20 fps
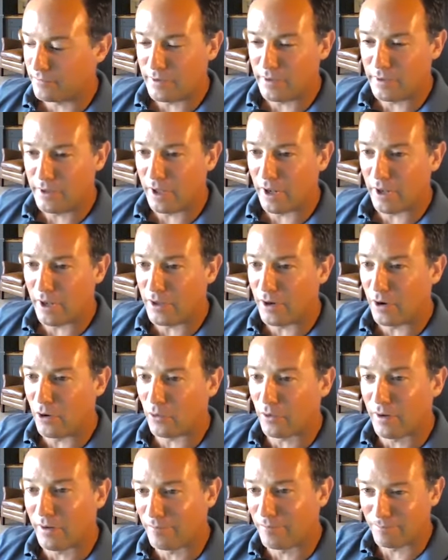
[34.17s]
you
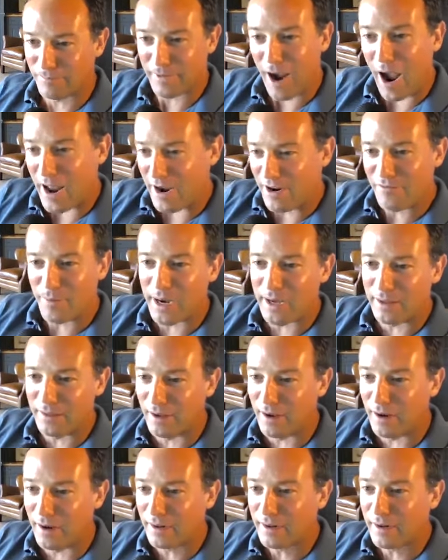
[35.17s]
know, kind of by
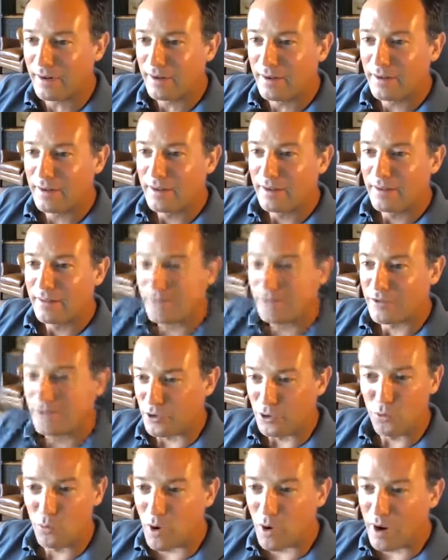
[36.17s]
luck,
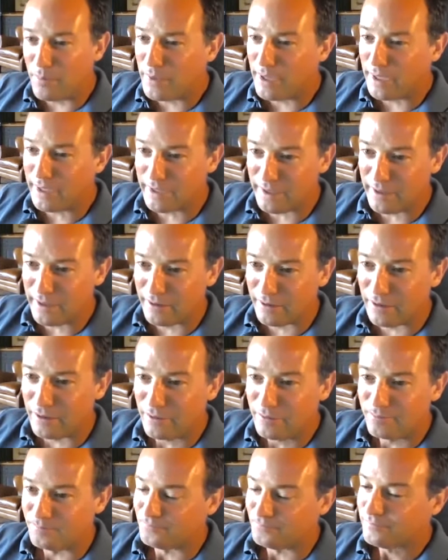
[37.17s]
do one big deal.